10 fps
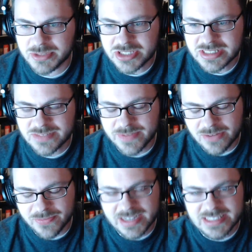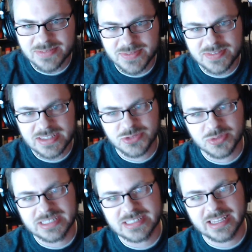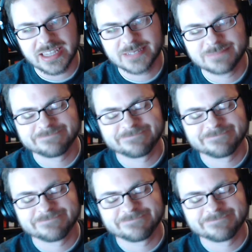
which is Final Fantasy XV's release date.